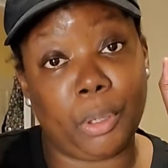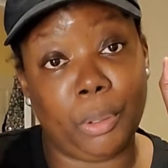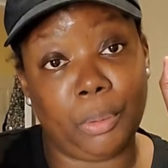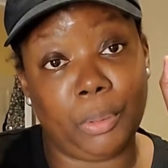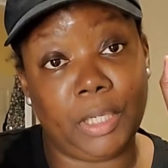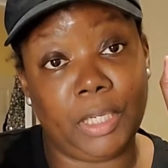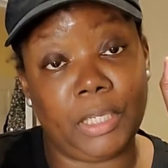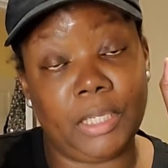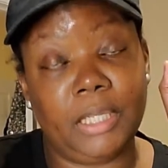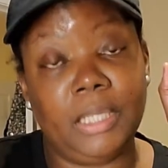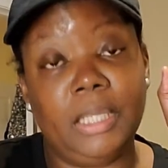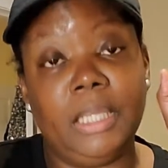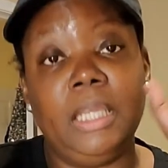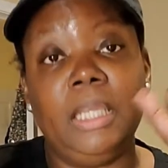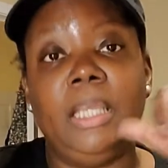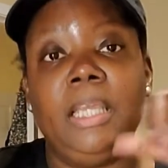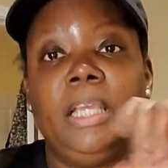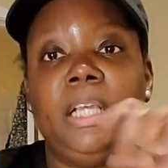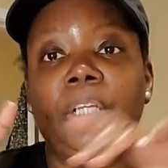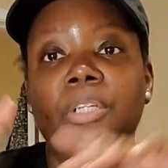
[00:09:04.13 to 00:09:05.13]
on it,
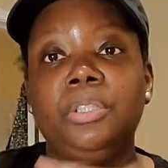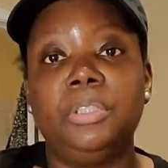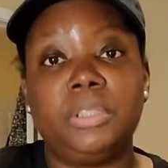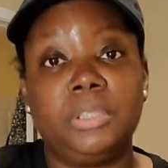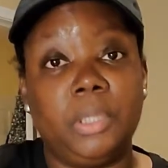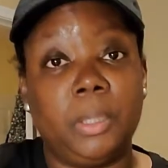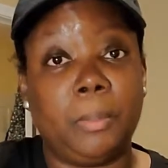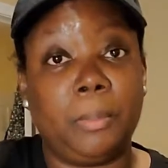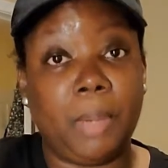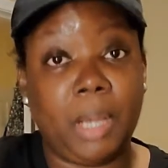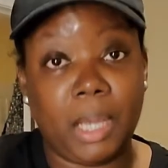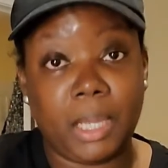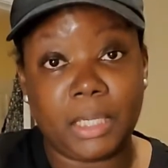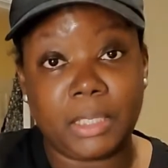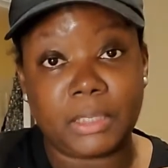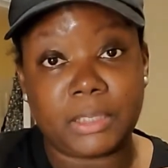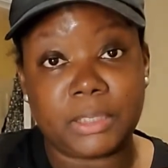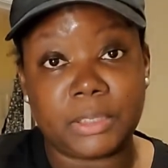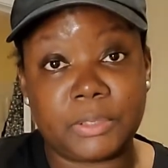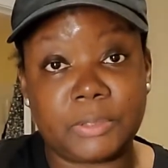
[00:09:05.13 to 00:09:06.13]
hooked to a
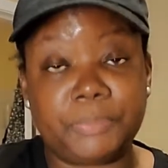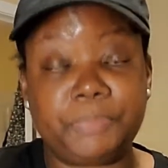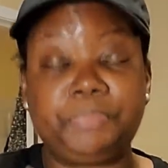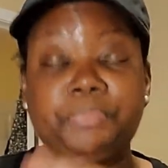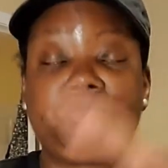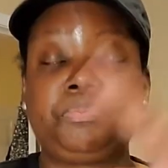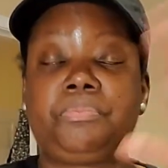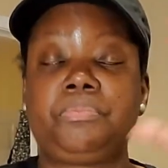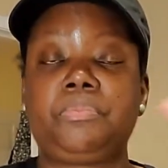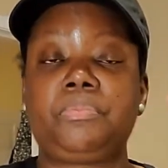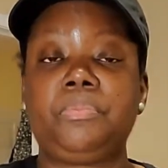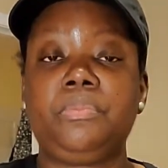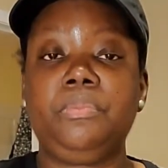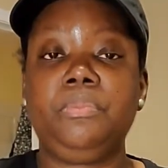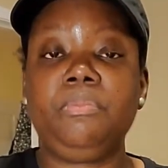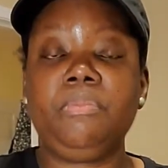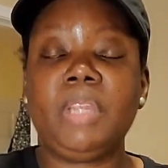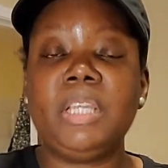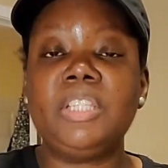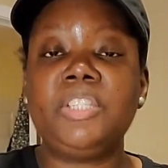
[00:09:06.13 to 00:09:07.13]
monitor,
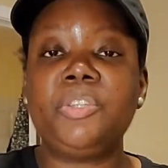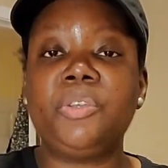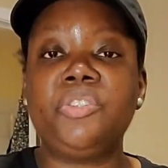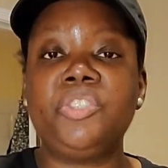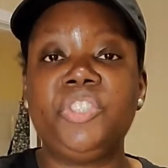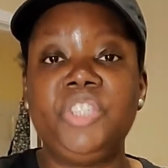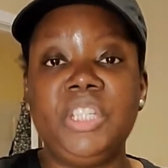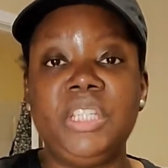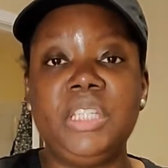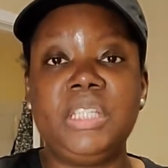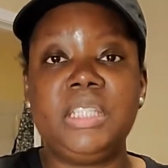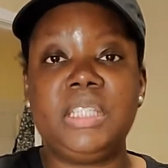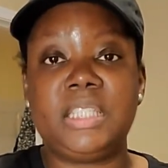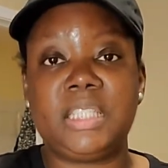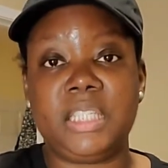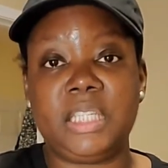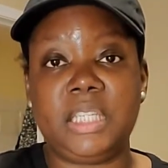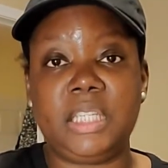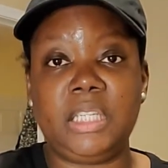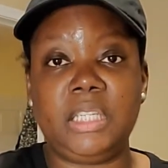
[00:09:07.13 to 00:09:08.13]
so she can
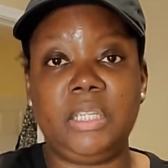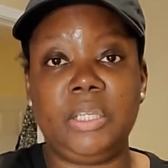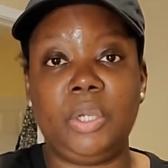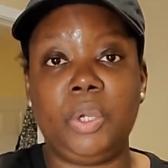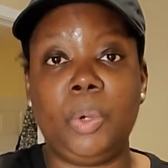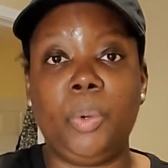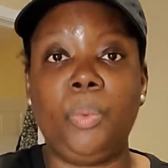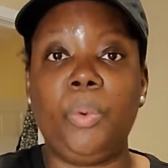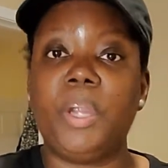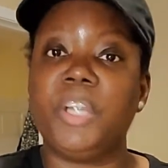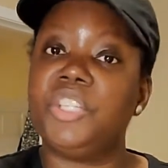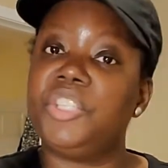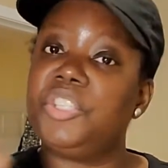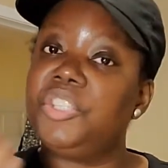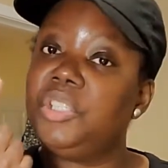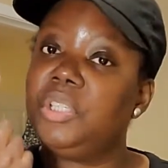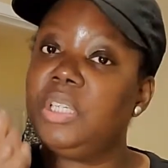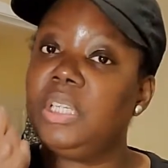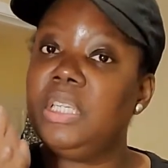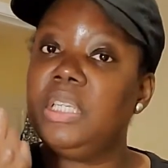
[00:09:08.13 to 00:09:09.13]
see where
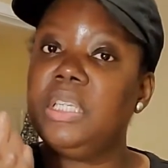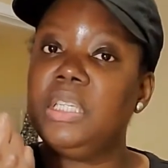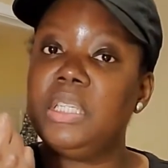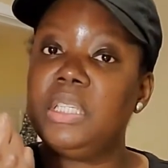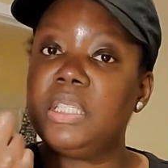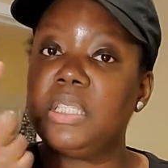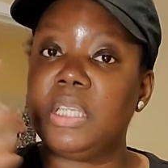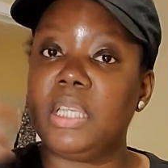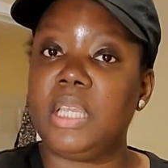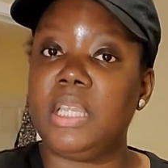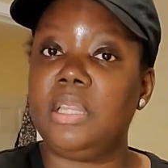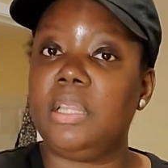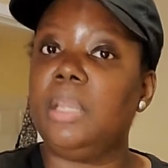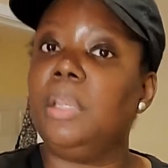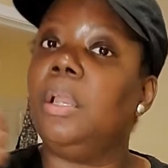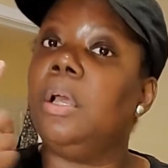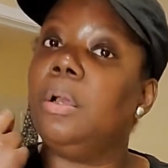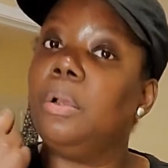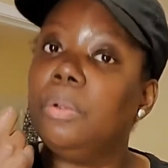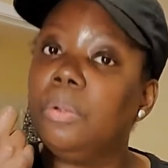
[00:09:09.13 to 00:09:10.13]
she is in the
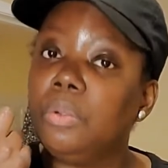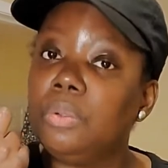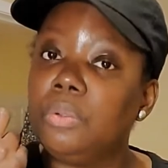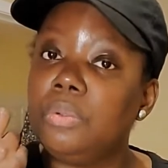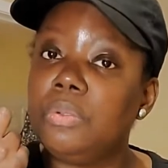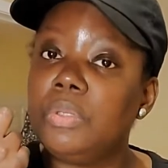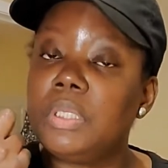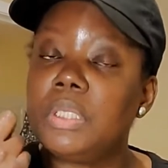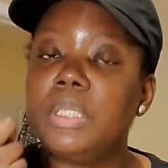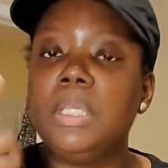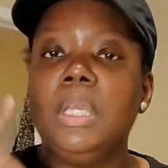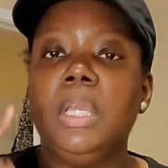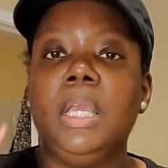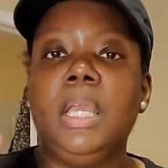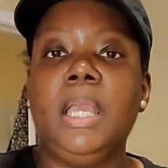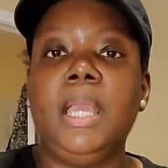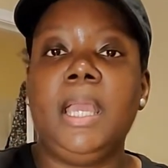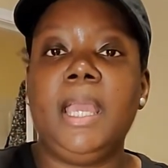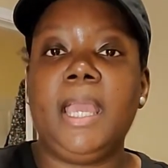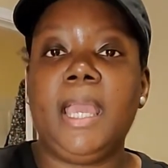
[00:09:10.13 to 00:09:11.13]
nose.
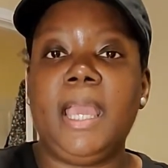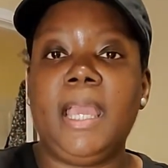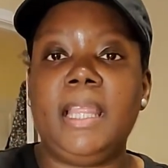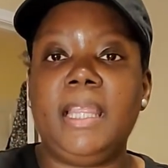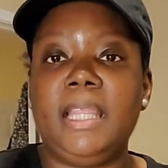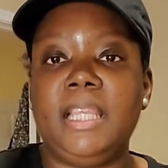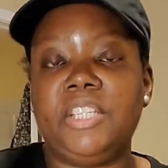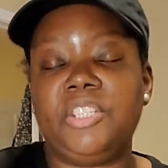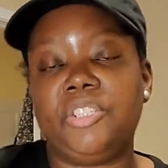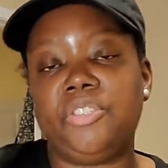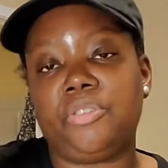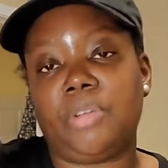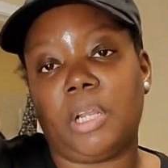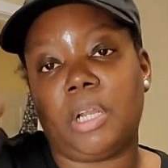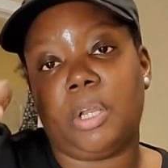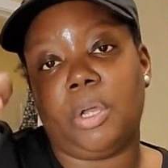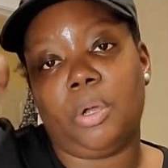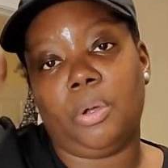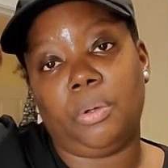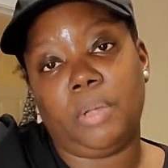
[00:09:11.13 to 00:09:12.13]
And then she trying
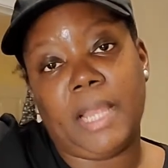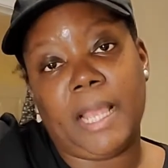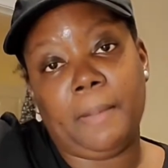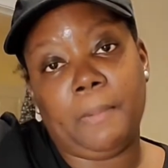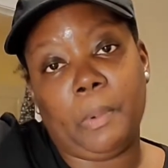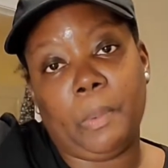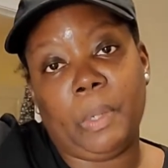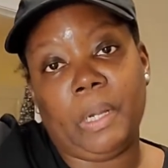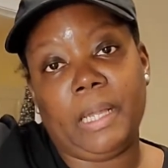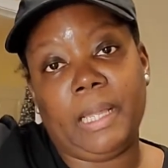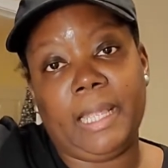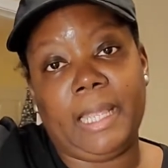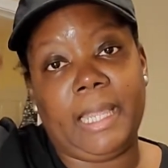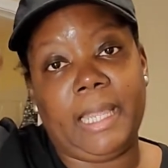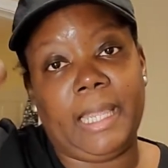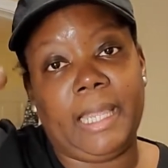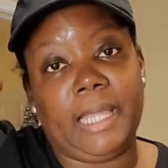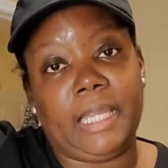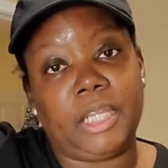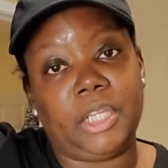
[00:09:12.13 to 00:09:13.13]
to hold that with one
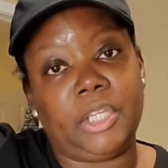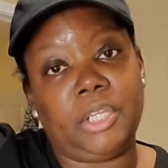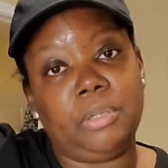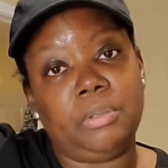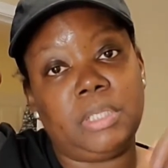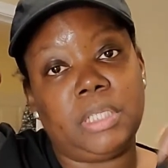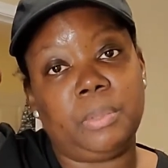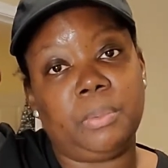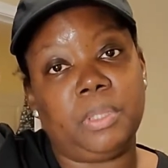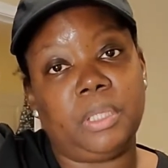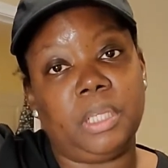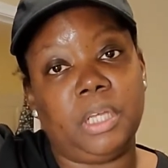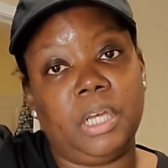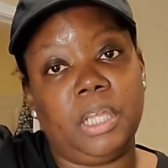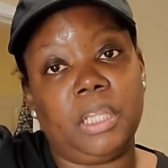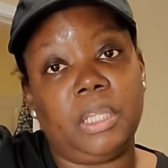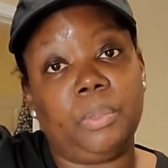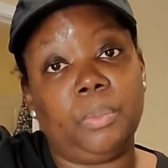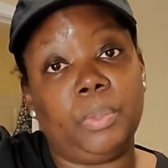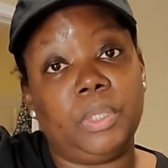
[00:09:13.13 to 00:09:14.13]
hand and the Q-tip with the other,